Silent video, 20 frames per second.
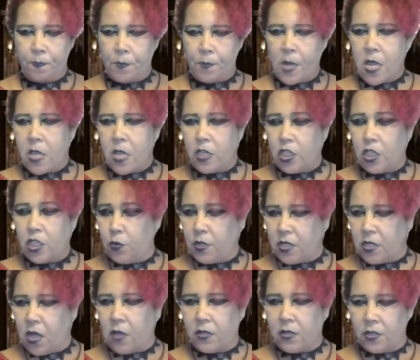She was
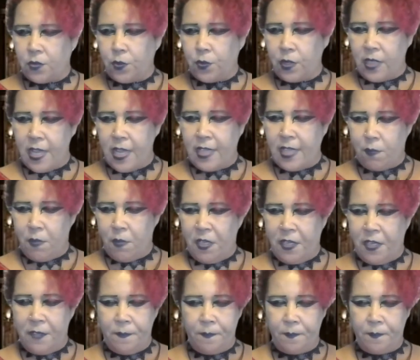also a
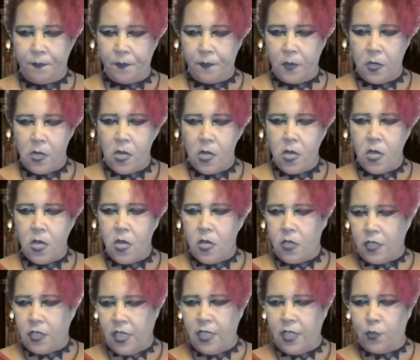lesbian.
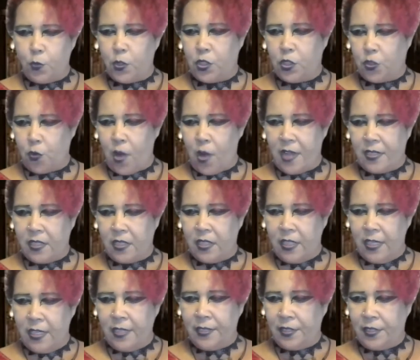These were strikes
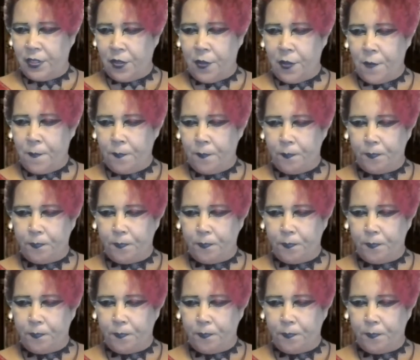against her.